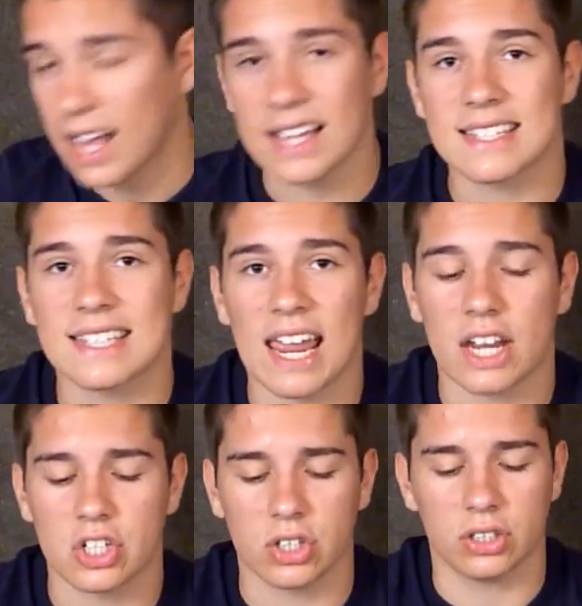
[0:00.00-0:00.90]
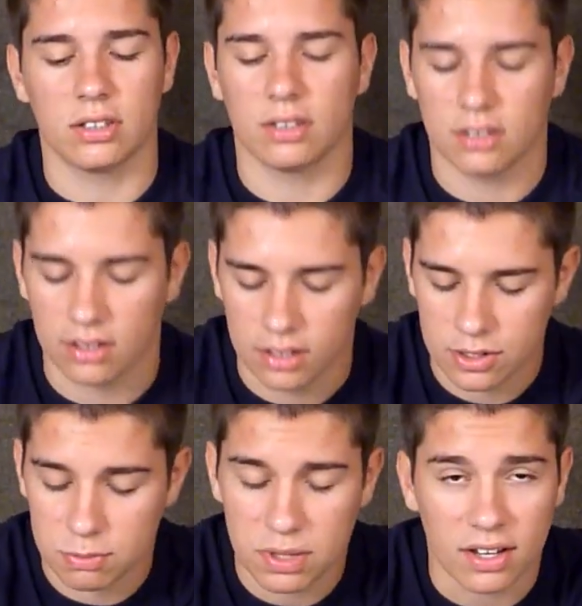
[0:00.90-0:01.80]
a satchel.
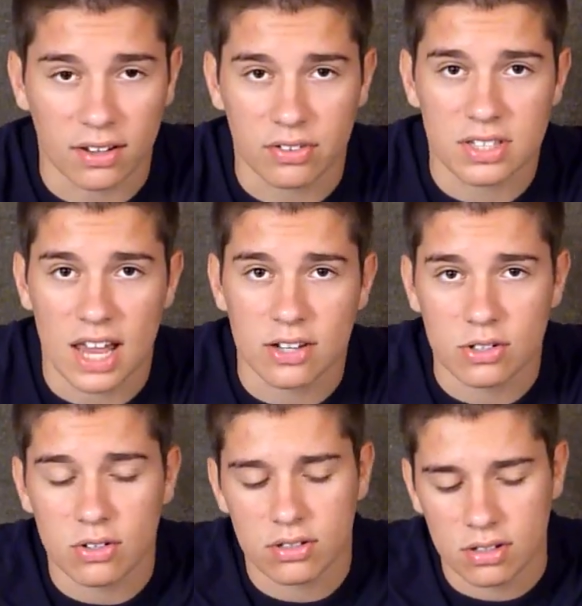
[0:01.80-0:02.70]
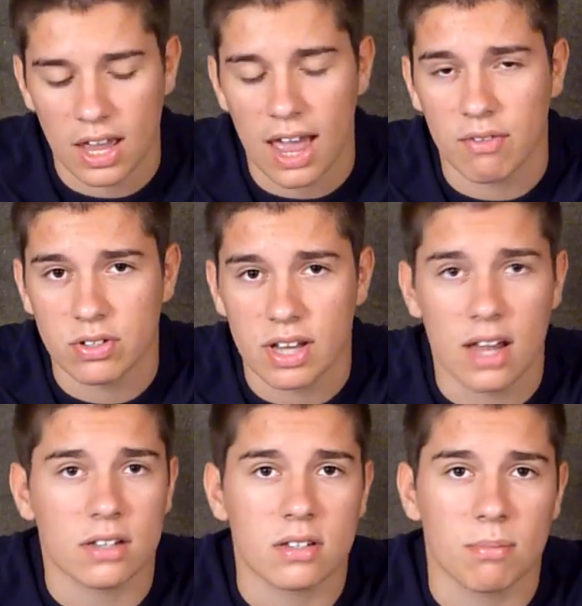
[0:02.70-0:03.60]
Speaking of satchels,
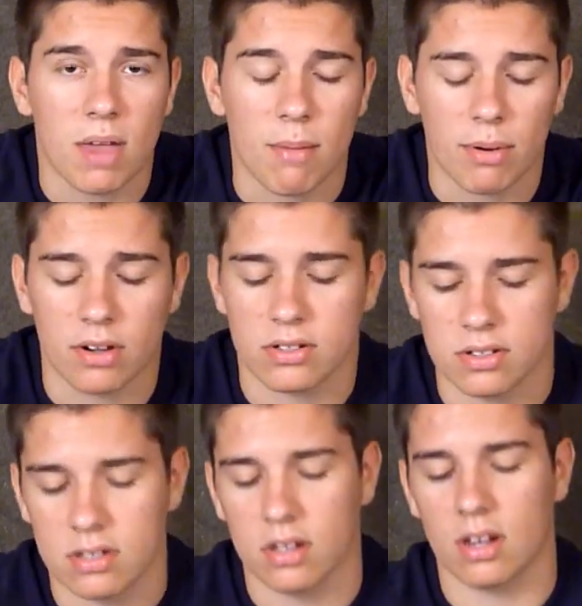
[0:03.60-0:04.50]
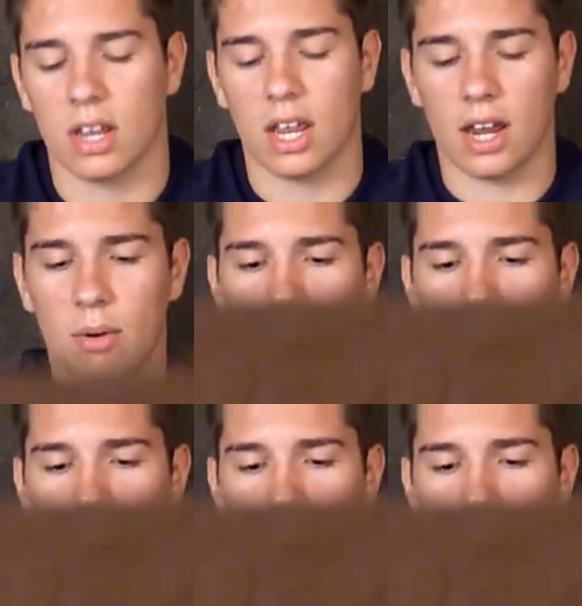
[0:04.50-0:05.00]
haversacks, man purses. Here